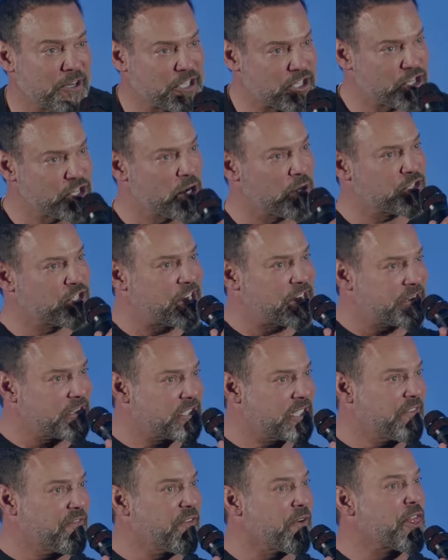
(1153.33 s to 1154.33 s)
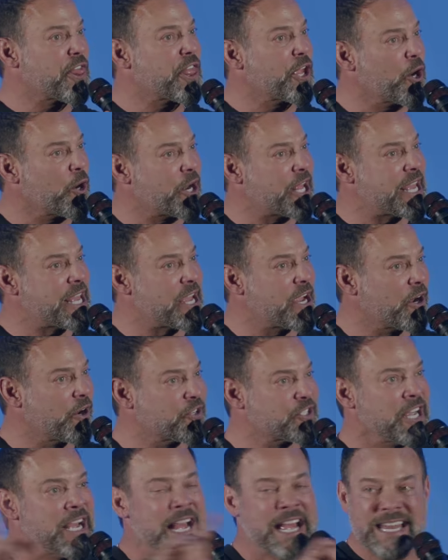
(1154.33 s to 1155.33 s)
Did you know Jesus lived for 30
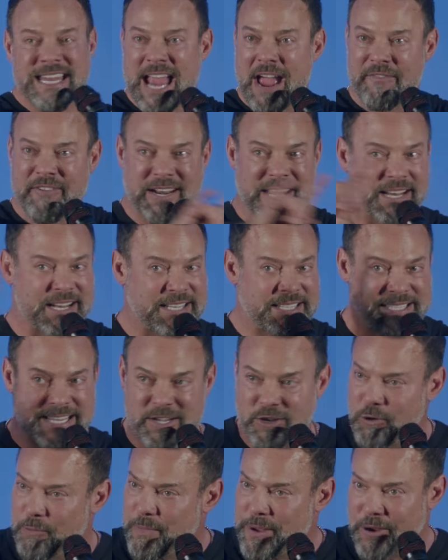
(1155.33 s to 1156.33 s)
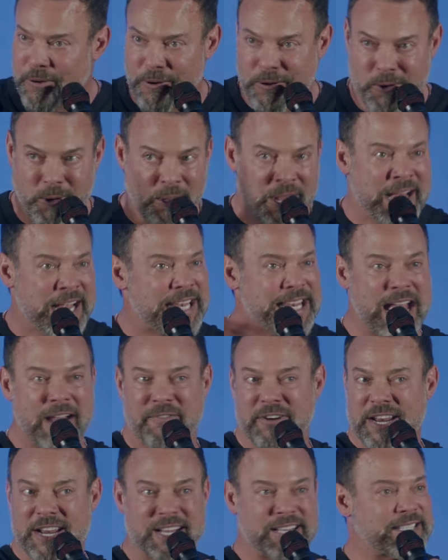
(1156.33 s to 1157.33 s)
years, never did a single miracle,
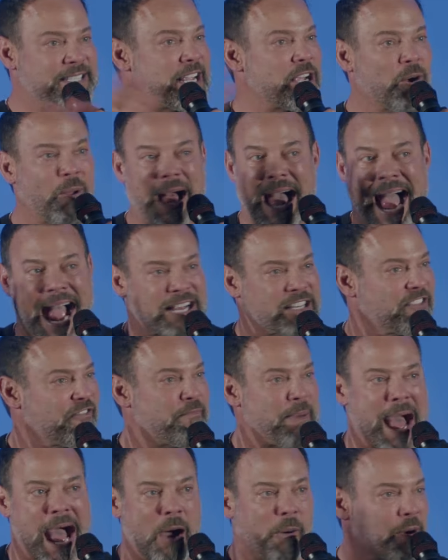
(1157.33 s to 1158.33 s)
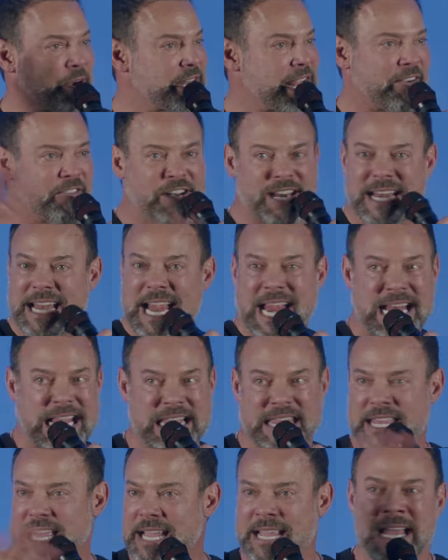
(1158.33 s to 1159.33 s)
never did a single act of power, never did
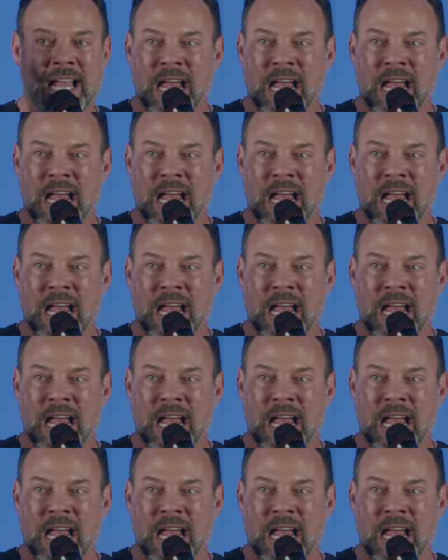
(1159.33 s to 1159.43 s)
anything